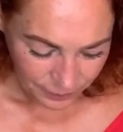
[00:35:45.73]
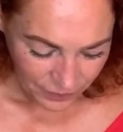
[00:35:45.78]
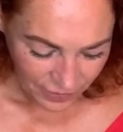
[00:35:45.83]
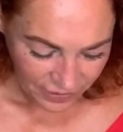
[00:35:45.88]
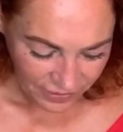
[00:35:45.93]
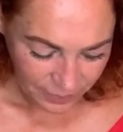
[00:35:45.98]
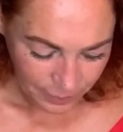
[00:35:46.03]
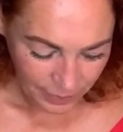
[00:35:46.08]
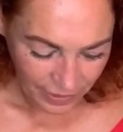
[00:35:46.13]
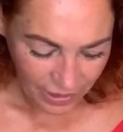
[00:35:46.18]

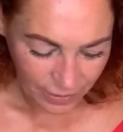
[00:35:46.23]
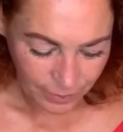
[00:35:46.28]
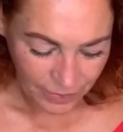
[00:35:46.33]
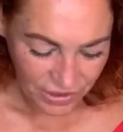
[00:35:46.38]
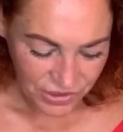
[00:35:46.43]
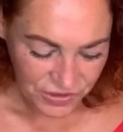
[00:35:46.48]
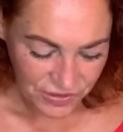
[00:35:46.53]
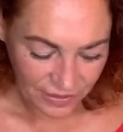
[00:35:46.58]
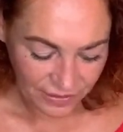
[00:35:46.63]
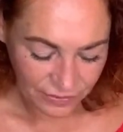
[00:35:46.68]
Spine
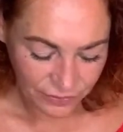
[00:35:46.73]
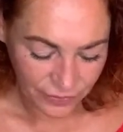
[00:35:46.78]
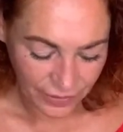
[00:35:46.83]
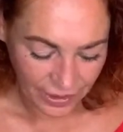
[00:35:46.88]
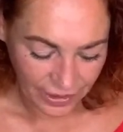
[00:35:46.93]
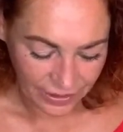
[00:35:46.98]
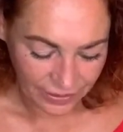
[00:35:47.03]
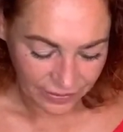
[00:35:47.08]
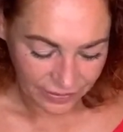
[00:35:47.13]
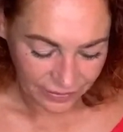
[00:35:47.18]
Mash says
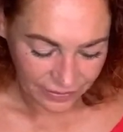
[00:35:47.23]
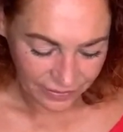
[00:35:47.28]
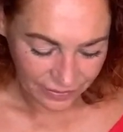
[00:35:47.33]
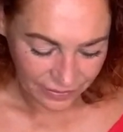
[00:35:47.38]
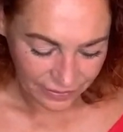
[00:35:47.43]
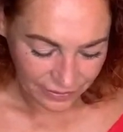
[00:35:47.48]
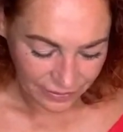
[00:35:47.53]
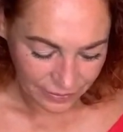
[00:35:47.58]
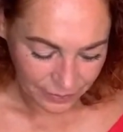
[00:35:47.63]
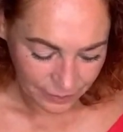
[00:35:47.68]
veins.
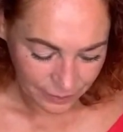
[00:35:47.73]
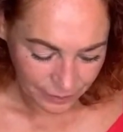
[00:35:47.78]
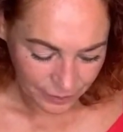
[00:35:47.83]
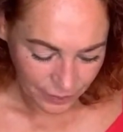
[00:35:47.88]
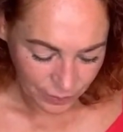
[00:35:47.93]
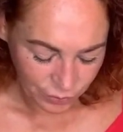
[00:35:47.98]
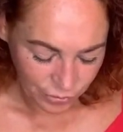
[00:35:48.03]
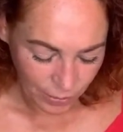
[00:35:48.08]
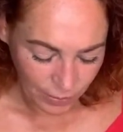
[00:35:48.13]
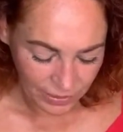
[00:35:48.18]

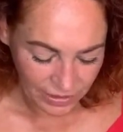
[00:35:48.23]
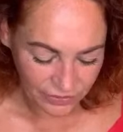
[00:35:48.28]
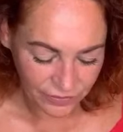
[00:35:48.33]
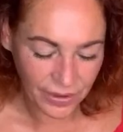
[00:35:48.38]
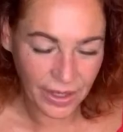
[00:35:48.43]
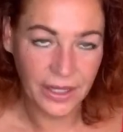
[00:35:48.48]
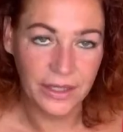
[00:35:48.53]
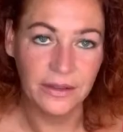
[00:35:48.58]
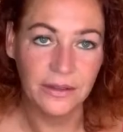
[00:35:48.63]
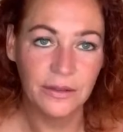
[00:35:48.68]
Probably
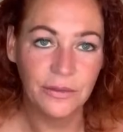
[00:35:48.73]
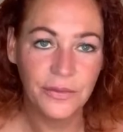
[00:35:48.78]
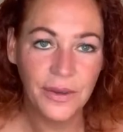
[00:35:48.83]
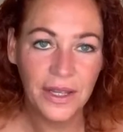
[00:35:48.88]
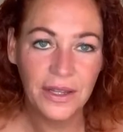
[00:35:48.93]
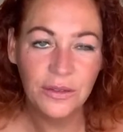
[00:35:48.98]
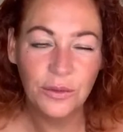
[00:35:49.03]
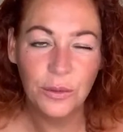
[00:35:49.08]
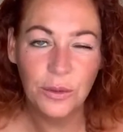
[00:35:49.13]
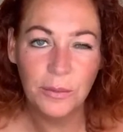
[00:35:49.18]
veins.
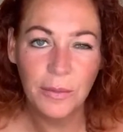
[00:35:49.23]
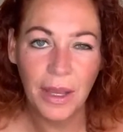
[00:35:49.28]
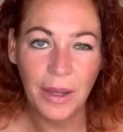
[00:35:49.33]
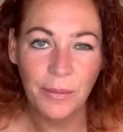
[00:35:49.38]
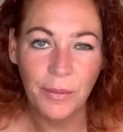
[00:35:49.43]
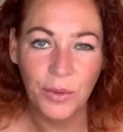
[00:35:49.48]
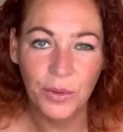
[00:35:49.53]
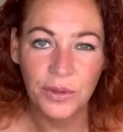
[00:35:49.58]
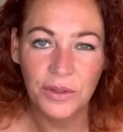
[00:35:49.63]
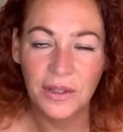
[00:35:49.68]
Veins would make
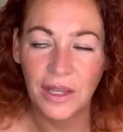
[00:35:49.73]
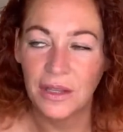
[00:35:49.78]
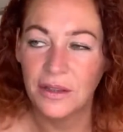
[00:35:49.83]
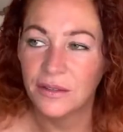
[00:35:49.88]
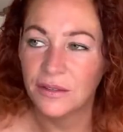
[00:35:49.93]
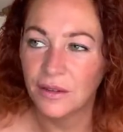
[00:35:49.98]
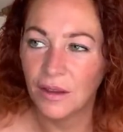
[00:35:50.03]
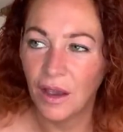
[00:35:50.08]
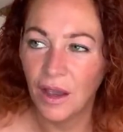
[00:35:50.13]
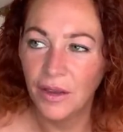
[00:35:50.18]
more
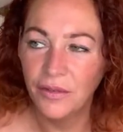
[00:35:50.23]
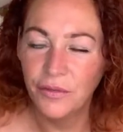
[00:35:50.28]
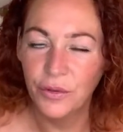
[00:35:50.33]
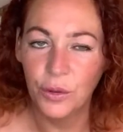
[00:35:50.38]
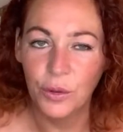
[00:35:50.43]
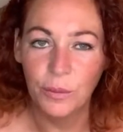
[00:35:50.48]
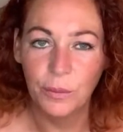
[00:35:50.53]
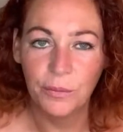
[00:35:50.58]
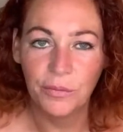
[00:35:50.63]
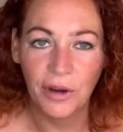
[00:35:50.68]
sense. I
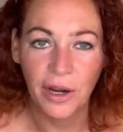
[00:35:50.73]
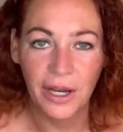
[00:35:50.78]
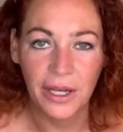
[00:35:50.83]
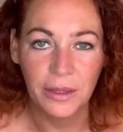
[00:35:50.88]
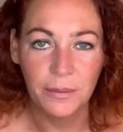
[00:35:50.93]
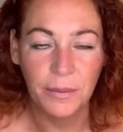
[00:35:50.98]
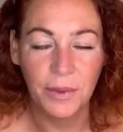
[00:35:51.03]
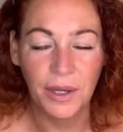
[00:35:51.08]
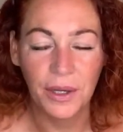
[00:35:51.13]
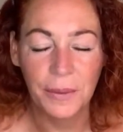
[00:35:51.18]
thought
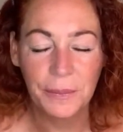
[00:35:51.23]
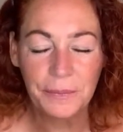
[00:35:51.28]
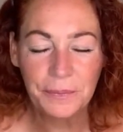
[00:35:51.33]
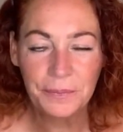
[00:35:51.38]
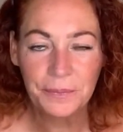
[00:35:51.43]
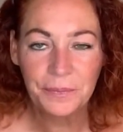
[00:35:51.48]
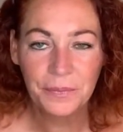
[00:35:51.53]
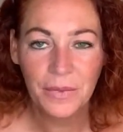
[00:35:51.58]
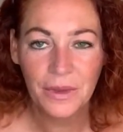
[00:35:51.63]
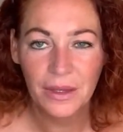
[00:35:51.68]
brain, but
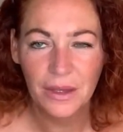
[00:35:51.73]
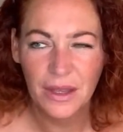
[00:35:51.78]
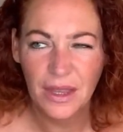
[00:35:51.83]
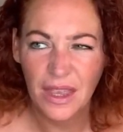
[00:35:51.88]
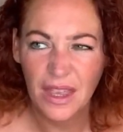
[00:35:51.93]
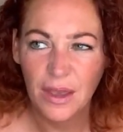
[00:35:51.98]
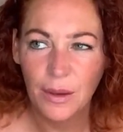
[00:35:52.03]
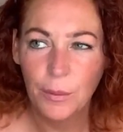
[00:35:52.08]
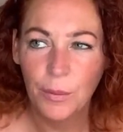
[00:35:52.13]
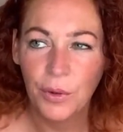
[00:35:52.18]

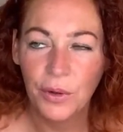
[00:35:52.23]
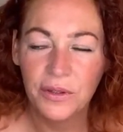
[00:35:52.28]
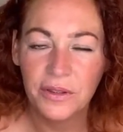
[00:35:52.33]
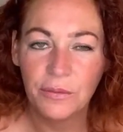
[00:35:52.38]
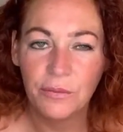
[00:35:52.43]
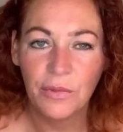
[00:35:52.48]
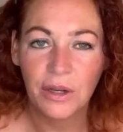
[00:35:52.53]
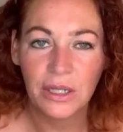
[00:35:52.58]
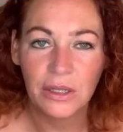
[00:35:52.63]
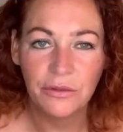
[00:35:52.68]

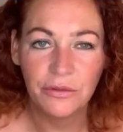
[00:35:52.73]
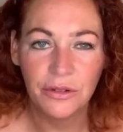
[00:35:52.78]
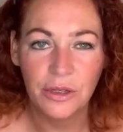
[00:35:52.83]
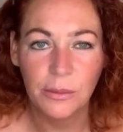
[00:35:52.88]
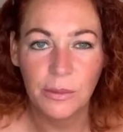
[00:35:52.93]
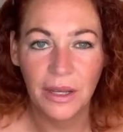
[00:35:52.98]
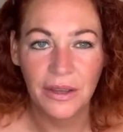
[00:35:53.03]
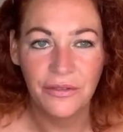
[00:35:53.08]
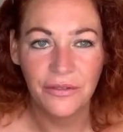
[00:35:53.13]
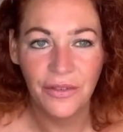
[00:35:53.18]
poison running through
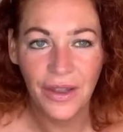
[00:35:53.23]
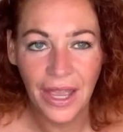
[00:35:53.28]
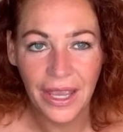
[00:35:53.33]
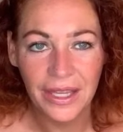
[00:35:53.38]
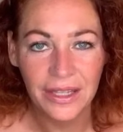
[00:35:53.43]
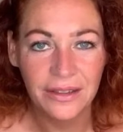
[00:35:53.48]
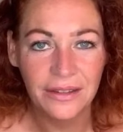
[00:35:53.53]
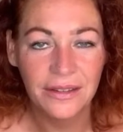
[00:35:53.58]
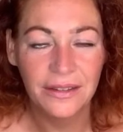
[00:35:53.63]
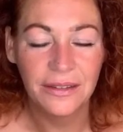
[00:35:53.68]
my
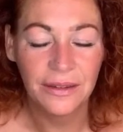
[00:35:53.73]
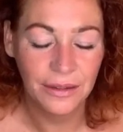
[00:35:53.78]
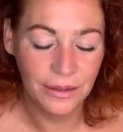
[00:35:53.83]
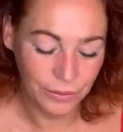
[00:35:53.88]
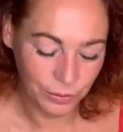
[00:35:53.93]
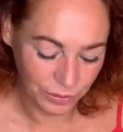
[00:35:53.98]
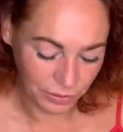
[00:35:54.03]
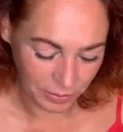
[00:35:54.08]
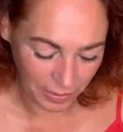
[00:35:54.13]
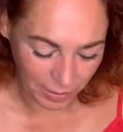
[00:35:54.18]
veins
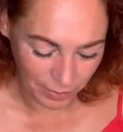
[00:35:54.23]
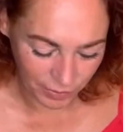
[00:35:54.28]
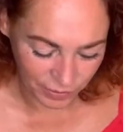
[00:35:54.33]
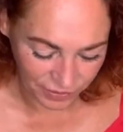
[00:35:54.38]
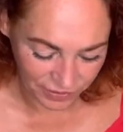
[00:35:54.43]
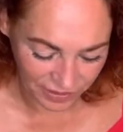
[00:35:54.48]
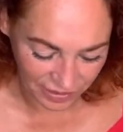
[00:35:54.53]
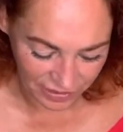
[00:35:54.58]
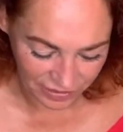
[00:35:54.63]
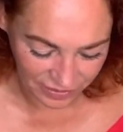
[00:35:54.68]
would make more
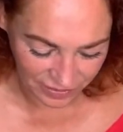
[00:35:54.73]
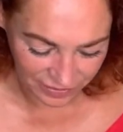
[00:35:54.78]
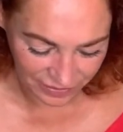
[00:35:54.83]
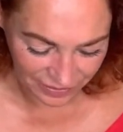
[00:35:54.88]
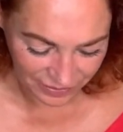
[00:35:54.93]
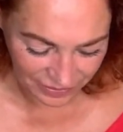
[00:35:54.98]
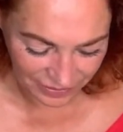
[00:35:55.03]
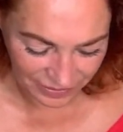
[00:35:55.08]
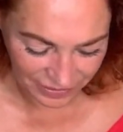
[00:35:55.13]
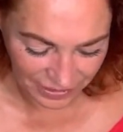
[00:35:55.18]
sense.
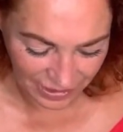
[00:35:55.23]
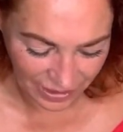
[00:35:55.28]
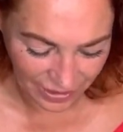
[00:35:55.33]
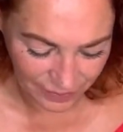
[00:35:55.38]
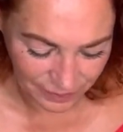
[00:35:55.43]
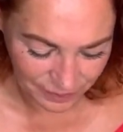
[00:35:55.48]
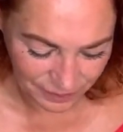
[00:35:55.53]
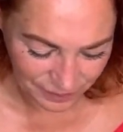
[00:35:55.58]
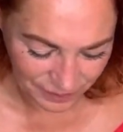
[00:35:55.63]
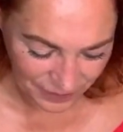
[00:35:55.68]
Yeah.
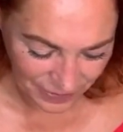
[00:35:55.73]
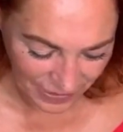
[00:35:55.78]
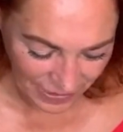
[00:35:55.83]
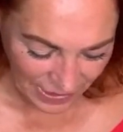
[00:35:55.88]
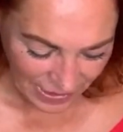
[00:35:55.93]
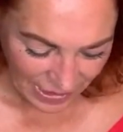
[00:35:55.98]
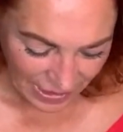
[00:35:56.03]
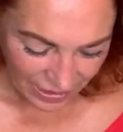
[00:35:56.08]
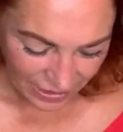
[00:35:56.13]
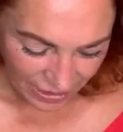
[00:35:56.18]

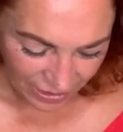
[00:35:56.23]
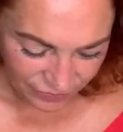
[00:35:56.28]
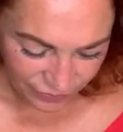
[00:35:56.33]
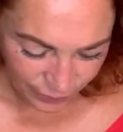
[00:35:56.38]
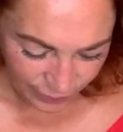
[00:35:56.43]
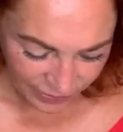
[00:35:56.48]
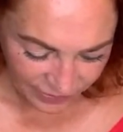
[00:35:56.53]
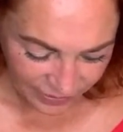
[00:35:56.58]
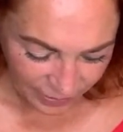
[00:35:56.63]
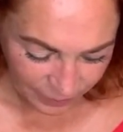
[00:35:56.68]

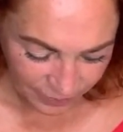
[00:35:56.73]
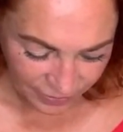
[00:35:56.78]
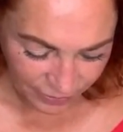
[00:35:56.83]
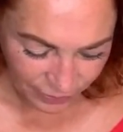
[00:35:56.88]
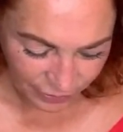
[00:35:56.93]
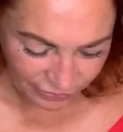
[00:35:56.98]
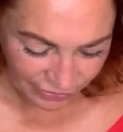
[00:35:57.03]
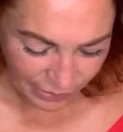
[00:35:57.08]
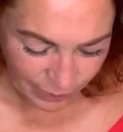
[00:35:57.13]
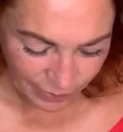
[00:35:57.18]
Everyone seems to
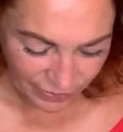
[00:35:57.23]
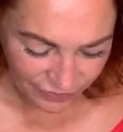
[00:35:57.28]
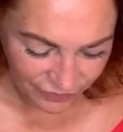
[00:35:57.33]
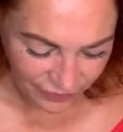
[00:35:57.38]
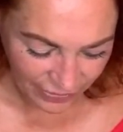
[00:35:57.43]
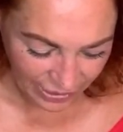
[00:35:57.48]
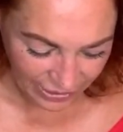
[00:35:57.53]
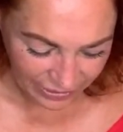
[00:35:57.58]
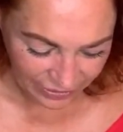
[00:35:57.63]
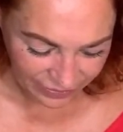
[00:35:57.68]
agree with
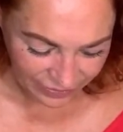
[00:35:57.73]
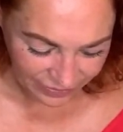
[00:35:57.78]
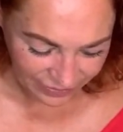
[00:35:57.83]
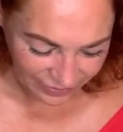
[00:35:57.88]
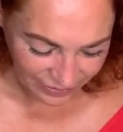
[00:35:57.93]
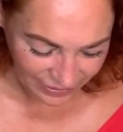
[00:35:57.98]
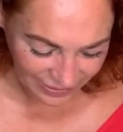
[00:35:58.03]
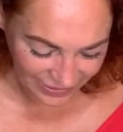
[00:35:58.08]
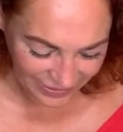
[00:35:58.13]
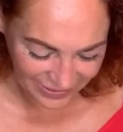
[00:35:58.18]
veins.
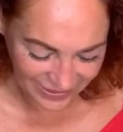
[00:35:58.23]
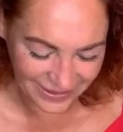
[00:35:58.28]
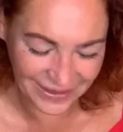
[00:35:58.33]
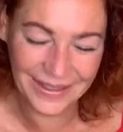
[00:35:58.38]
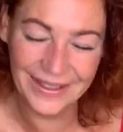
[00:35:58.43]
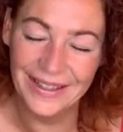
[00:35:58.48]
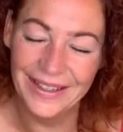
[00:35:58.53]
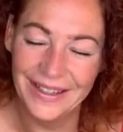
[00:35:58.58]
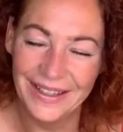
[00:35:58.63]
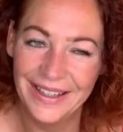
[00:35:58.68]

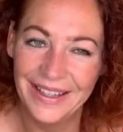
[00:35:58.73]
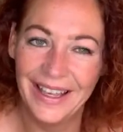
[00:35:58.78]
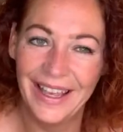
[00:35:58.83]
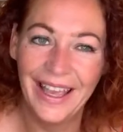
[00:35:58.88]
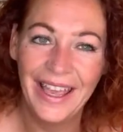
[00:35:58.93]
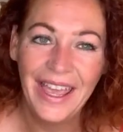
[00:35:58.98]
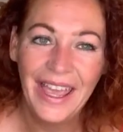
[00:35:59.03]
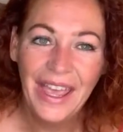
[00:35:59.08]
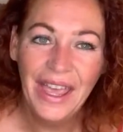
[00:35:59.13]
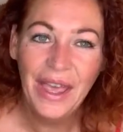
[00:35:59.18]

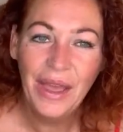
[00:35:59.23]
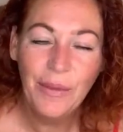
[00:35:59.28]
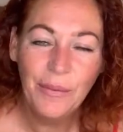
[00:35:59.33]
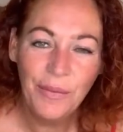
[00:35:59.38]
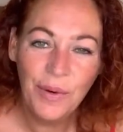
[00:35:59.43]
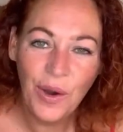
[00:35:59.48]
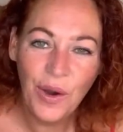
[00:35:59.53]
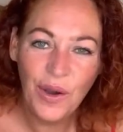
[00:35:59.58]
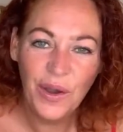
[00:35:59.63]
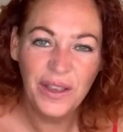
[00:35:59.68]

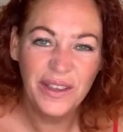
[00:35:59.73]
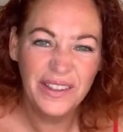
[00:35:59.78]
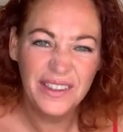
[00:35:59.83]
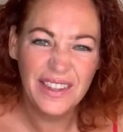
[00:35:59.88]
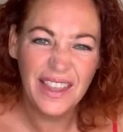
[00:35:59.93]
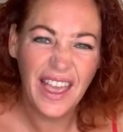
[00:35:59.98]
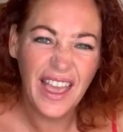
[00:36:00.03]
Poison.